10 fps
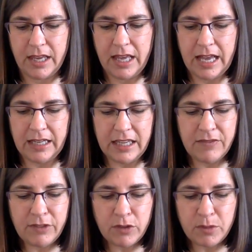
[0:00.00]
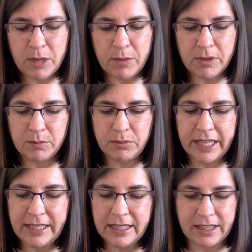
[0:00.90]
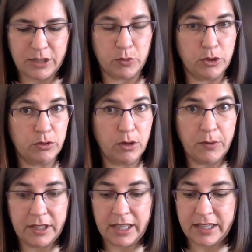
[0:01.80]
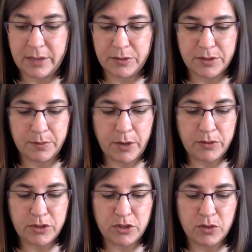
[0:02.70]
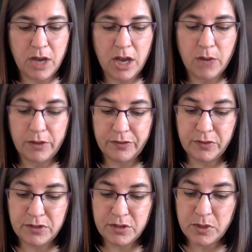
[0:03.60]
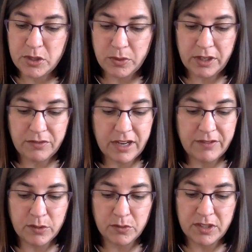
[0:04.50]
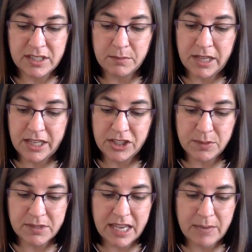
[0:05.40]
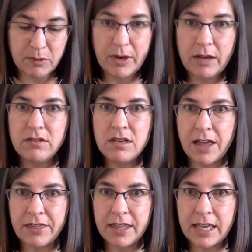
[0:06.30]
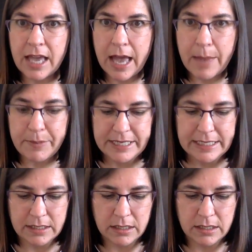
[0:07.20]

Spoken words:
And even though the people complained that things weren't growing like they were supposed to, when the first 3 25-year resupply ships came around, nothing happened.